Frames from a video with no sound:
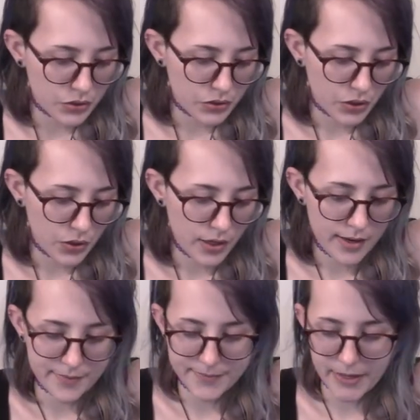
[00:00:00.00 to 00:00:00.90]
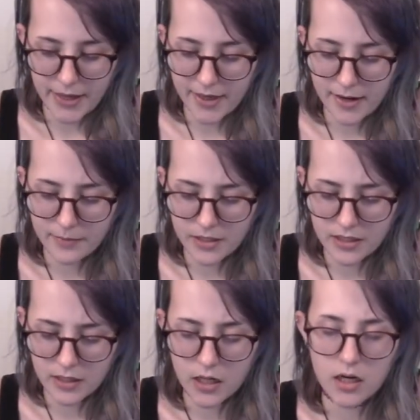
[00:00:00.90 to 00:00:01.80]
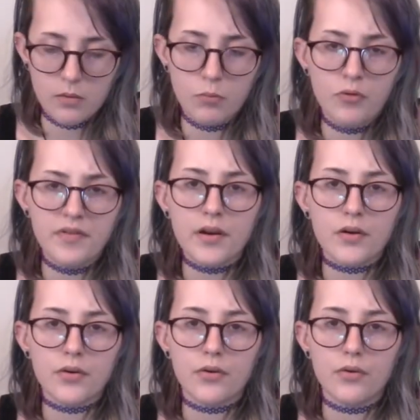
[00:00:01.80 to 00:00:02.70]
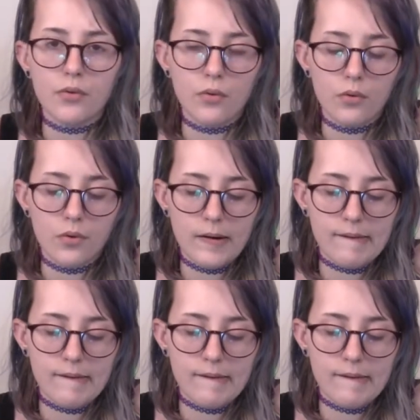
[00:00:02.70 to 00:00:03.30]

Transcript: So yeah, I think I'm just gonna move into